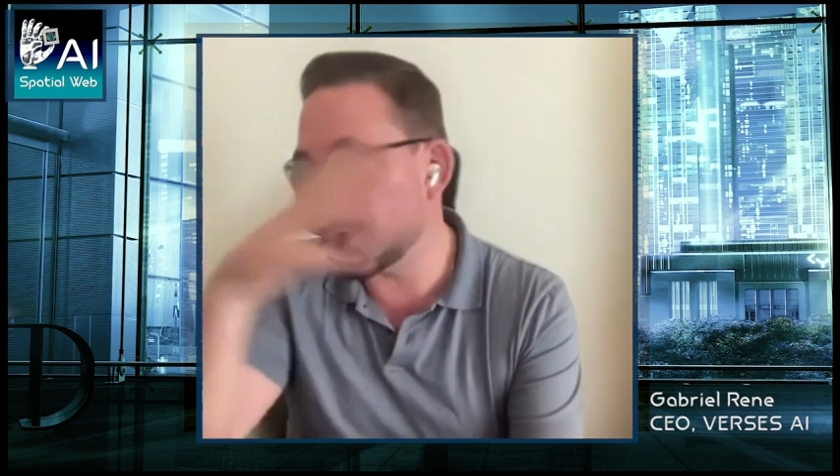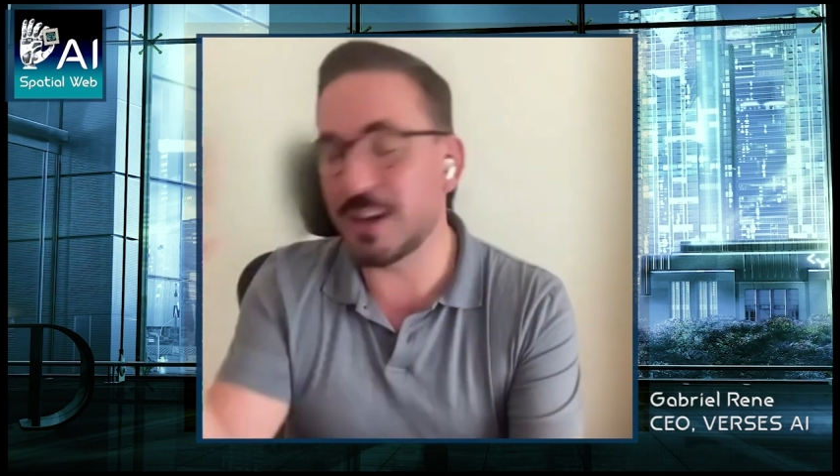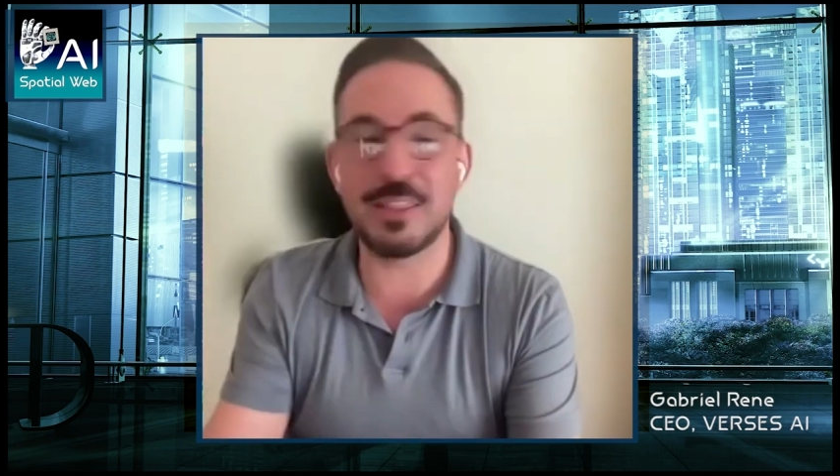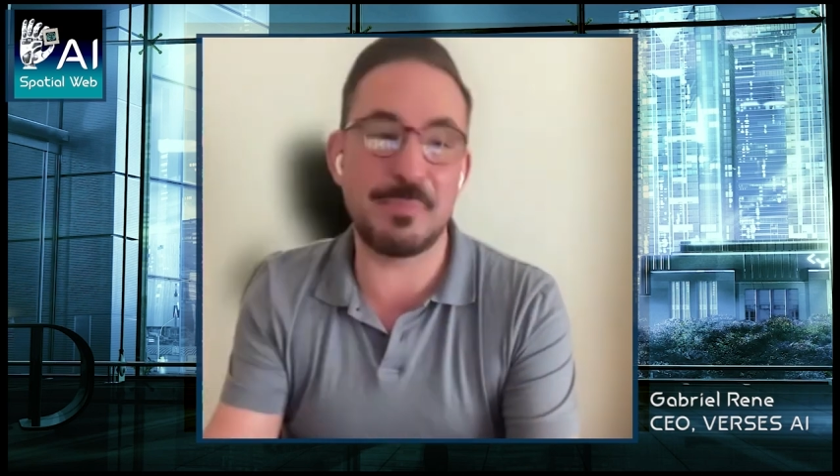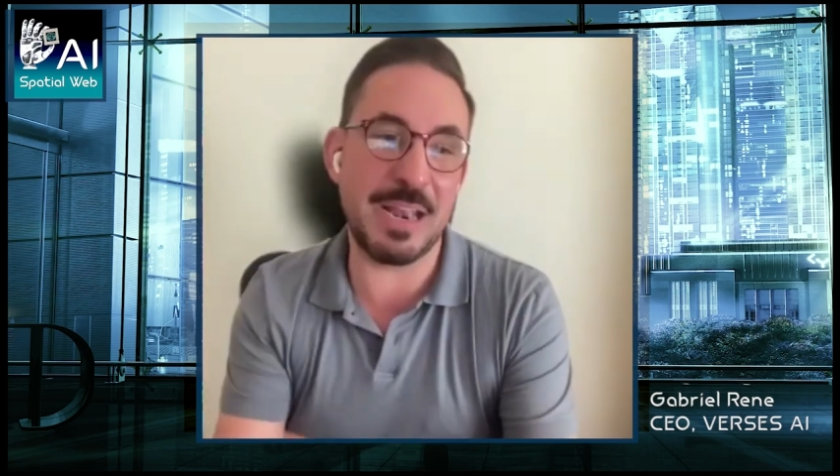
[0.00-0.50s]

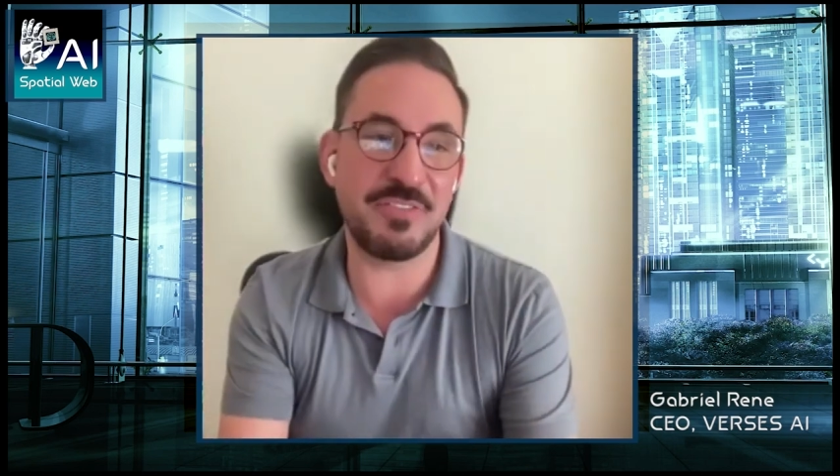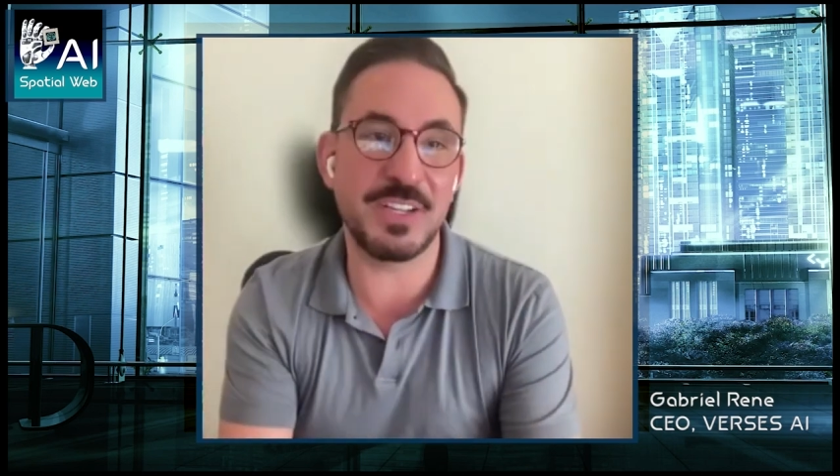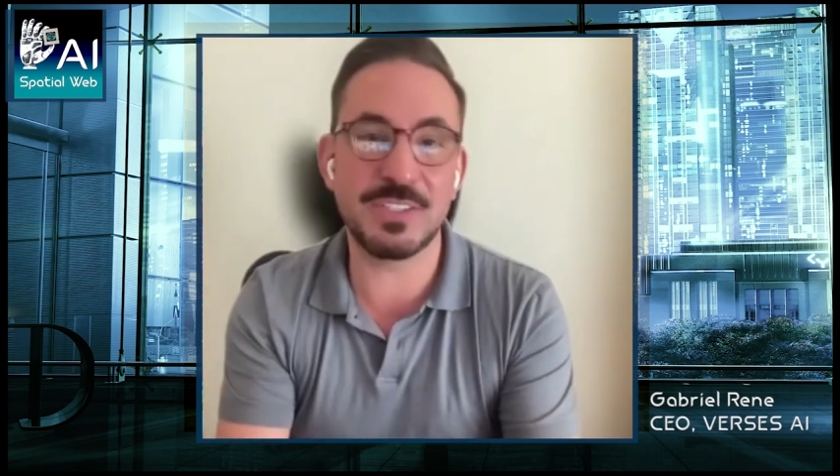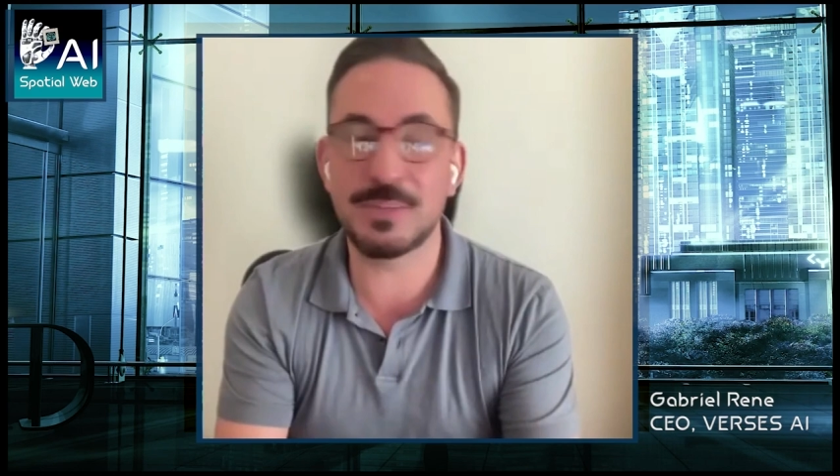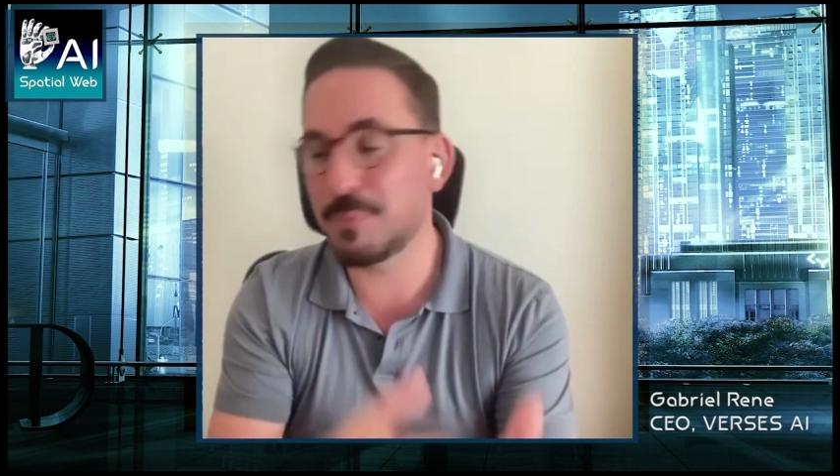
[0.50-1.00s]
that's one
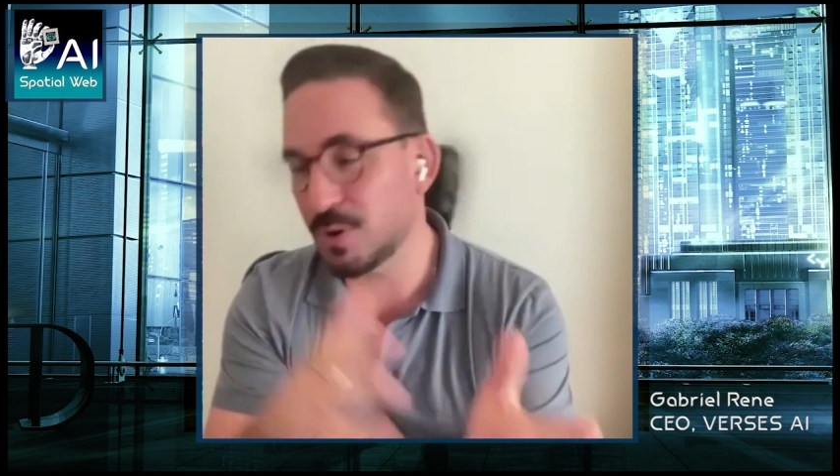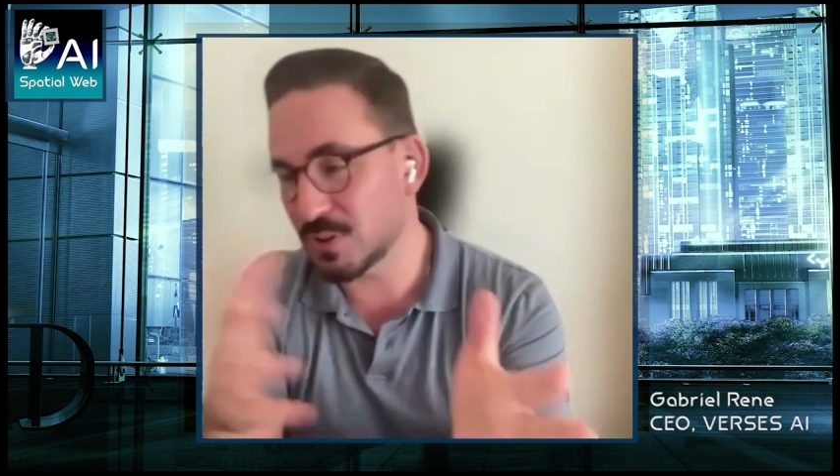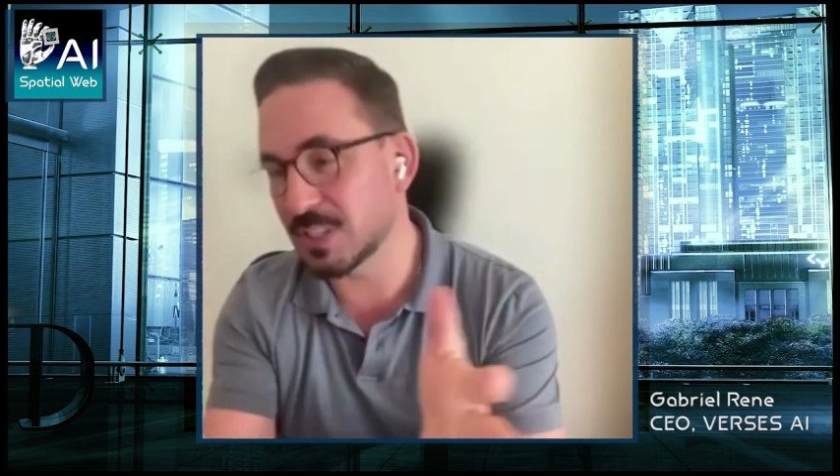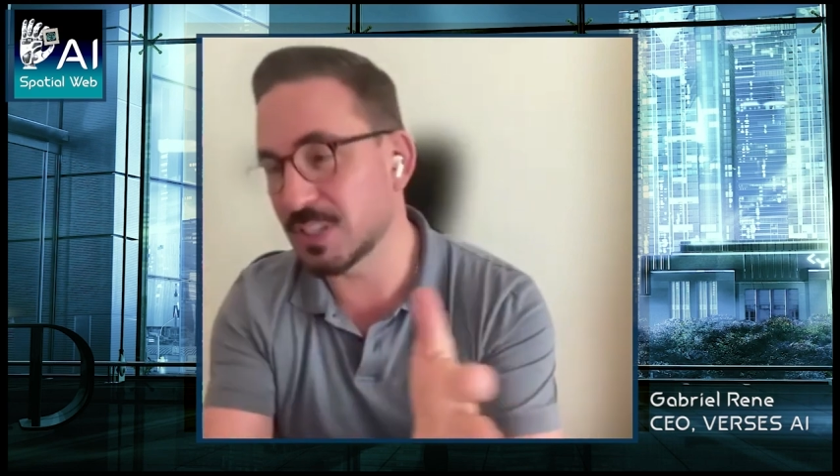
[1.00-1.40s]
of the benefits: